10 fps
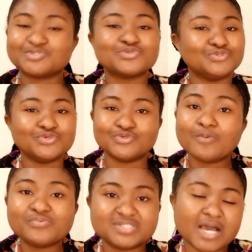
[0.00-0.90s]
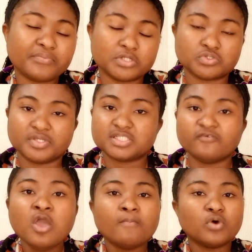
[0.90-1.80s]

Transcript: So no, don't put that pressure on yourself.